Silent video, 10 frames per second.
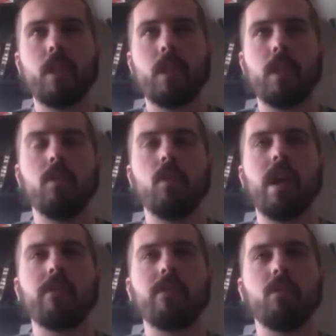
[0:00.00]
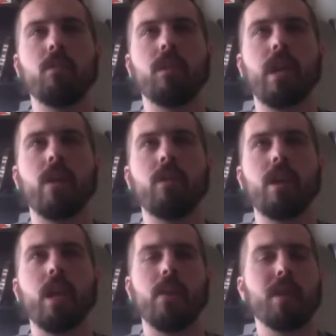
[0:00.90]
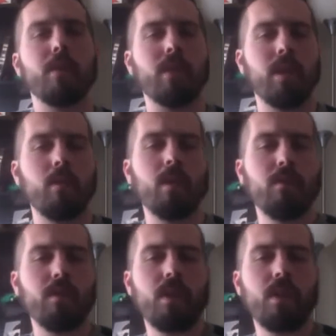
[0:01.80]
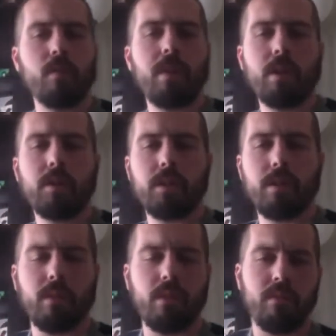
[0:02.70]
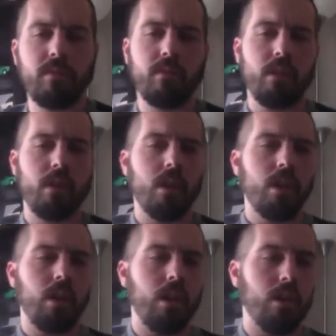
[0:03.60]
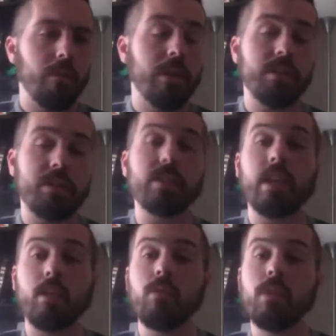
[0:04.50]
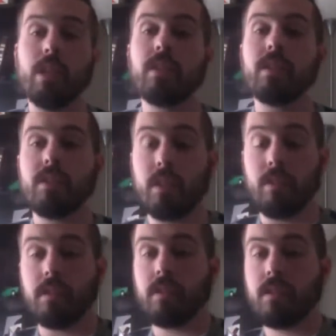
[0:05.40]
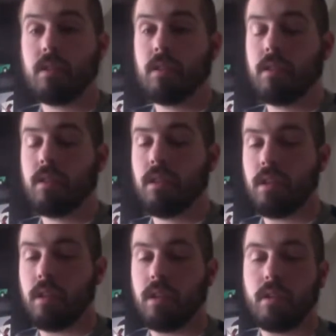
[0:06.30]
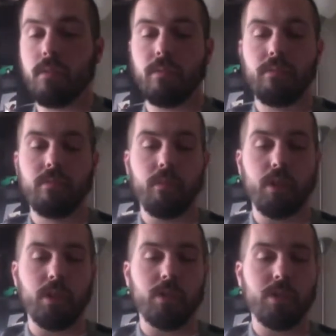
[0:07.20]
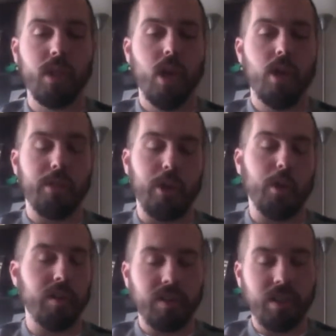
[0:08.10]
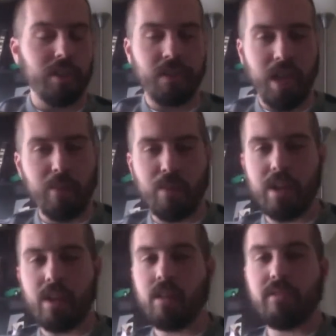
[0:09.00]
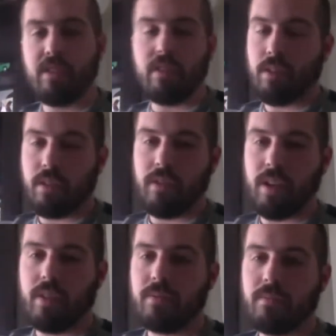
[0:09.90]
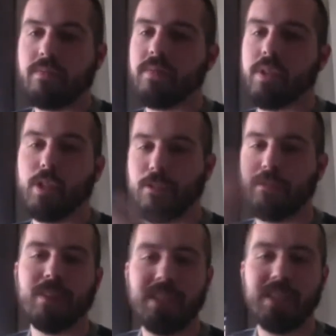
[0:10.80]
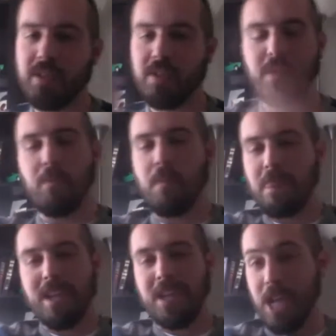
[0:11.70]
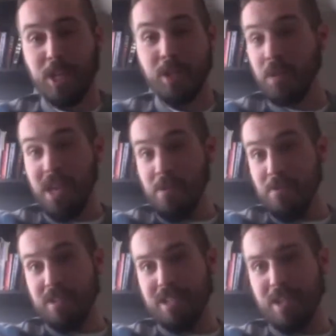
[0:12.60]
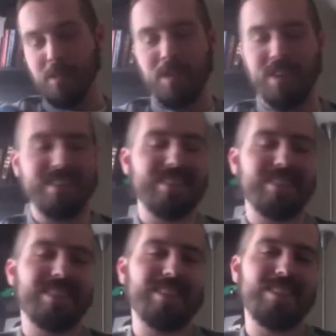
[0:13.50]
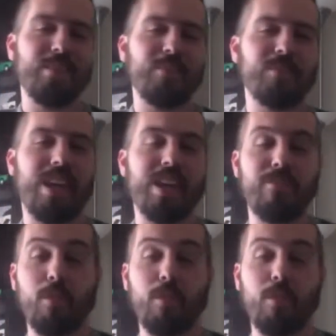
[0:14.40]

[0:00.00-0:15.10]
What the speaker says: don't quite have the word count right now, but I'm a little bit over 100 pages, I believe. It is the second one in this series, which is The Curious Tale of Gabrielle, Vivre la Vie. You can guess where that one takes place. And if you